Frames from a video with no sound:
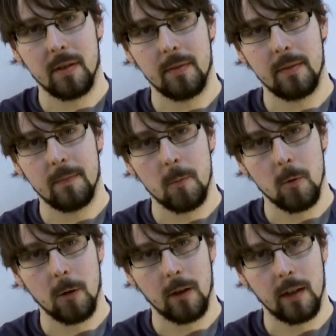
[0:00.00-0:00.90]
a bit
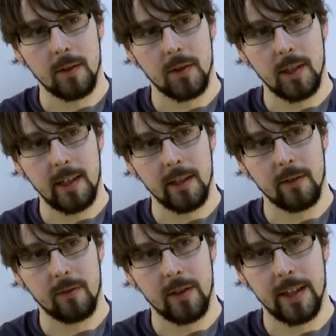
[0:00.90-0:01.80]
more and see
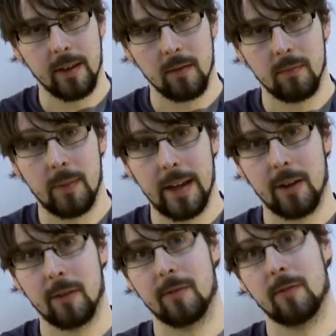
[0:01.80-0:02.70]
if they are
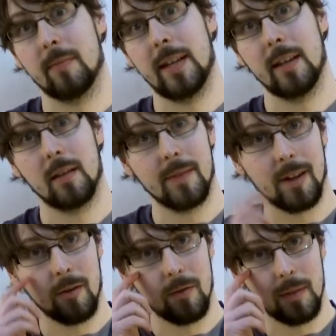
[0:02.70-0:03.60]
better for me and
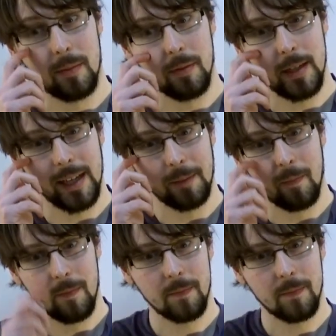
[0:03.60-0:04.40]
better for my playing.